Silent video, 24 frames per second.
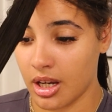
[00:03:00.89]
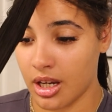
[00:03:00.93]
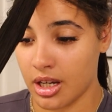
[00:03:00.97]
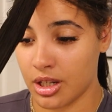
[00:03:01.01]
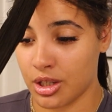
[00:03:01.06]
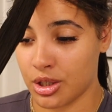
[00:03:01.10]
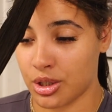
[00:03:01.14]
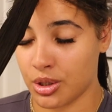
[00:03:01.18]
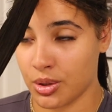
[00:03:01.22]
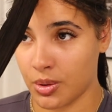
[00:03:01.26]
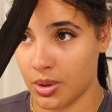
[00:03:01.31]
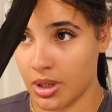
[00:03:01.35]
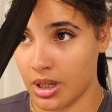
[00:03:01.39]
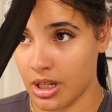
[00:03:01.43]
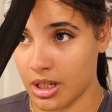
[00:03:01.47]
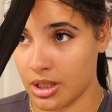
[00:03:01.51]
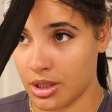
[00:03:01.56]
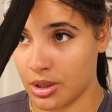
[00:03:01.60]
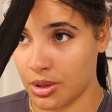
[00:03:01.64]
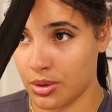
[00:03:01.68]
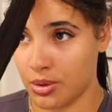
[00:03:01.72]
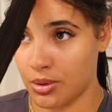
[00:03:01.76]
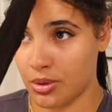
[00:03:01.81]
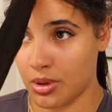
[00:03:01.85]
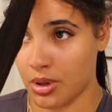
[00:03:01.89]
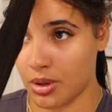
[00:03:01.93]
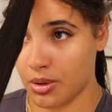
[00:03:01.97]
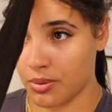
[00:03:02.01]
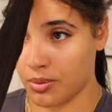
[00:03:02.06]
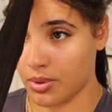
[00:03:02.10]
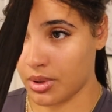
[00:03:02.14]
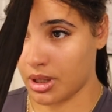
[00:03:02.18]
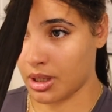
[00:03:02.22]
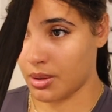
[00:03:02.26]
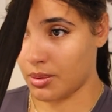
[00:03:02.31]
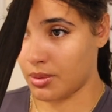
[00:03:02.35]
as short as you
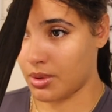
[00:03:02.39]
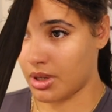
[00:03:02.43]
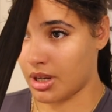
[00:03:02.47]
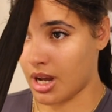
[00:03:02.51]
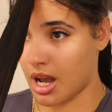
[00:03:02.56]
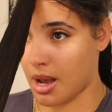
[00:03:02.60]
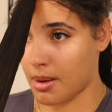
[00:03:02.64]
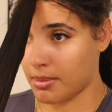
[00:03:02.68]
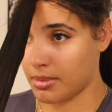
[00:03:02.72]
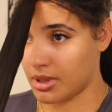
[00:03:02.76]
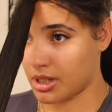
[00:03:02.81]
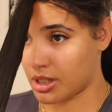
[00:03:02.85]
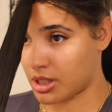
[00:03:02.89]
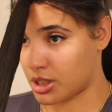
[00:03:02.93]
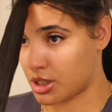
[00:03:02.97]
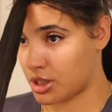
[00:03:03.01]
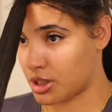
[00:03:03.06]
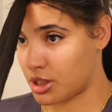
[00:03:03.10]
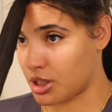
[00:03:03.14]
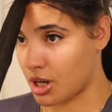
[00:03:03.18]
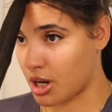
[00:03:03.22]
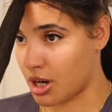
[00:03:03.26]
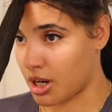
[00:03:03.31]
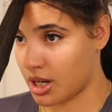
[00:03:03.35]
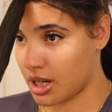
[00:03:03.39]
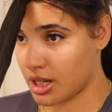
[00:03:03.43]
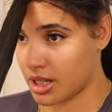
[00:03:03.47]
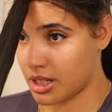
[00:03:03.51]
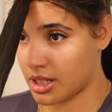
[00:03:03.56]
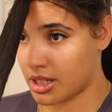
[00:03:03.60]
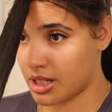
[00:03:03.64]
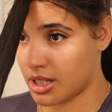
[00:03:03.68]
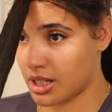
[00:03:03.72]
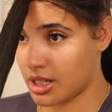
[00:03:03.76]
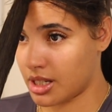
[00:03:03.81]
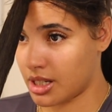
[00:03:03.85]
really want. I'm gonna
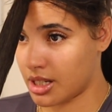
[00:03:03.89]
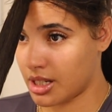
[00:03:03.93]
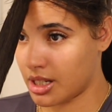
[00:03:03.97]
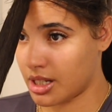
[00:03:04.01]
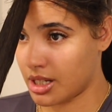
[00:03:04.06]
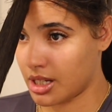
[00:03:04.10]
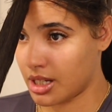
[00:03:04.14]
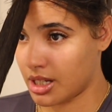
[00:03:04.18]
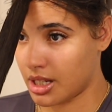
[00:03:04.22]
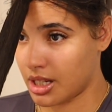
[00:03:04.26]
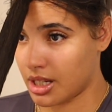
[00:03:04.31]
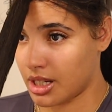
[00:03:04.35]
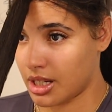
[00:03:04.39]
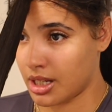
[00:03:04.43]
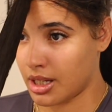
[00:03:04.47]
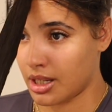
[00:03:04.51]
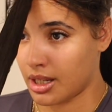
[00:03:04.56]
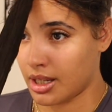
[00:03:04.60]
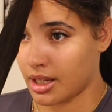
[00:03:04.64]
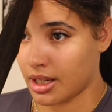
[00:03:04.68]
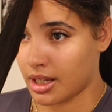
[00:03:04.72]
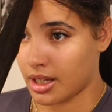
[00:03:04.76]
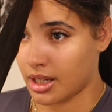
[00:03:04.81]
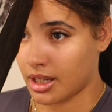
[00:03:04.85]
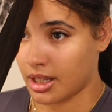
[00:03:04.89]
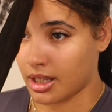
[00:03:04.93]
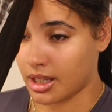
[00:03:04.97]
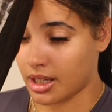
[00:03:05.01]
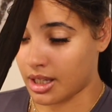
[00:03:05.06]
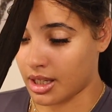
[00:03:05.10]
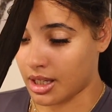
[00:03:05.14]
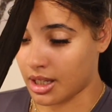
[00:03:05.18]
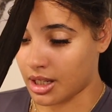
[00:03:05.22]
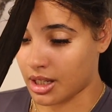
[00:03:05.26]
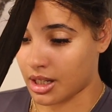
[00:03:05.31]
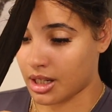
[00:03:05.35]
start
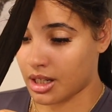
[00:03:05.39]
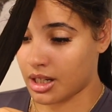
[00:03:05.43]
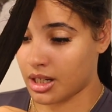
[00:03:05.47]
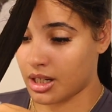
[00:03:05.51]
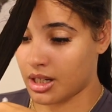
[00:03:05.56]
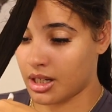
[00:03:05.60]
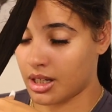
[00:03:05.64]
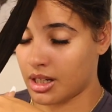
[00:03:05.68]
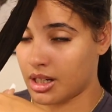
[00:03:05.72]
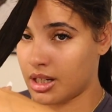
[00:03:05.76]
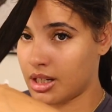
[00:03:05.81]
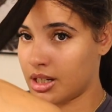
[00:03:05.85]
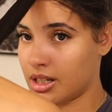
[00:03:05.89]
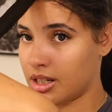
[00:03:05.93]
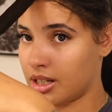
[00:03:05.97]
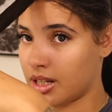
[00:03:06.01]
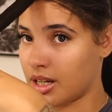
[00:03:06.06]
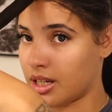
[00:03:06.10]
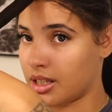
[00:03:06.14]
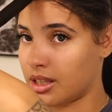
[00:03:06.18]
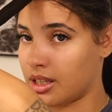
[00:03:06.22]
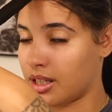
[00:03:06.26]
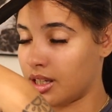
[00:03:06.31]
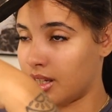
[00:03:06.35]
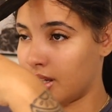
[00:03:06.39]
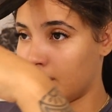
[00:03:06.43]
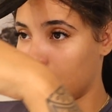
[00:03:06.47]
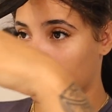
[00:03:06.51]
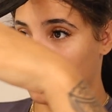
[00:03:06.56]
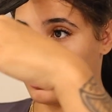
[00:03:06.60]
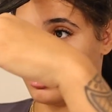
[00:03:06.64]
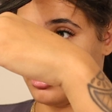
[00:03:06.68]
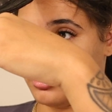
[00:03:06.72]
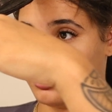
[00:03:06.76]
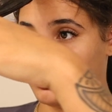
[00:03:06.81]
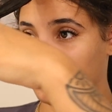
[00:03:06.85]
here, I think.
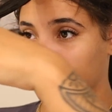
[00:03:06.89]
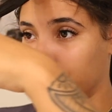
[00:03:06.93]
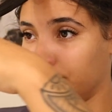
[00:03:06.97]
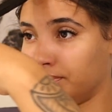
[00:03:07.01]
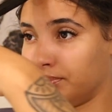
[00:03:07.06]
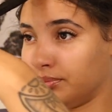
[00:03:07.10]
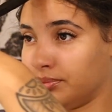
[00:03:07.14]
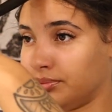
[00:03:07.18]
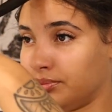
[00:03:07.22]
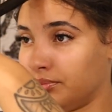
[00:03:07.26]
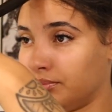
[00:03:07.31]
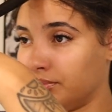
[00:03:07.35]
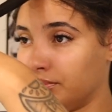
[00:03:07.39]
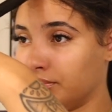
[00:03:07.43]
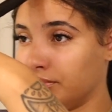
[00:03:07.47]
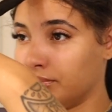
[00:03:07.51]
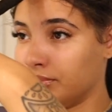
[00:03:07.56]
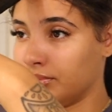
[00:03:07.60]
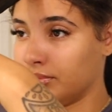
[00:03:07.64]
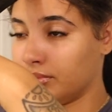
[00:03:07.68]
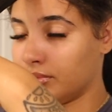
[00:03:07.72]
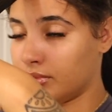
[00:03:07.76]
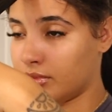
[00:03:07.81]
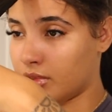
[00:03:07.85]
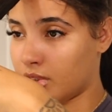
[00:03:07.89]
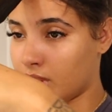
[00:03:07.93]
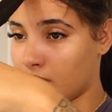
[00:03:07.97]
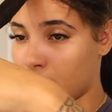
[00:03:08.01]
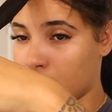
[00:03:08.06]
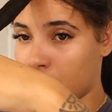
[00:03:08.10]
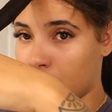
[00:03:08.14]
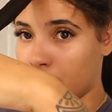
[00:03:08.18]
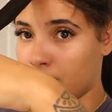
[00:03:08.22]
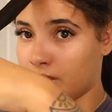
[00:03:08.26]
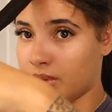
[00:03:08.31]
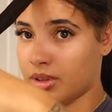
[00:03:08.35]
So
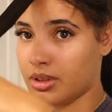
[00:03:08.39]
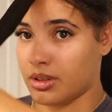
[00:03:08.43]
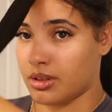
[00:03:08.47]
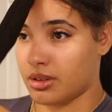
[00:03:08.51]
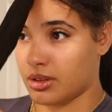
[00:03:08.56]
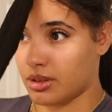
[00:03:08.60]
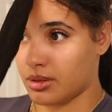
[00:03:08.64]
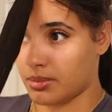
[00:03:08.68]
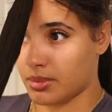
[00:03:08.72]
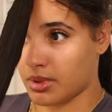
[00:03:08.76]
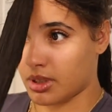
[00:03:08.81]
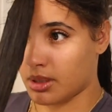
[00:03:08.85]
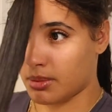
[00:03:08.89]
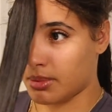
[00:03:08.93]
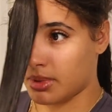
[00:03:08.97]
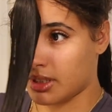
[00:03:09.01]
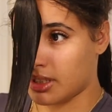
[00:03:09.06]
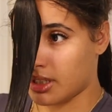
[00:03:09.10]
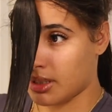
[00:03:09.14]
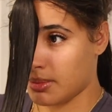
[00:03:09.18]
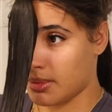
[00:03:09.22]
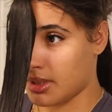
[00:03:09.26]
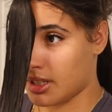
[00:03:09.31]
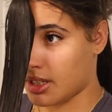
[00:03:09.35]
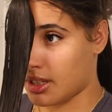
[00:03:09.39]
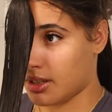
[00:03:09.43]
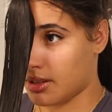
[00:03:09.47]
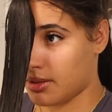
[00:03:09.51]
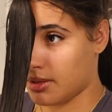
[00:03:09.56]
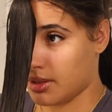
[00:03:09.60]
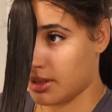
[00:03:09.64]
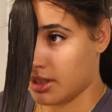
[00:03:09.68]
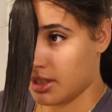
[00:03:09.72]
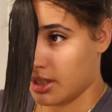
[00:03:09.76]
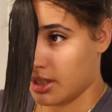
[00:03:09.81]
let's do it. Oh, got my tummies out.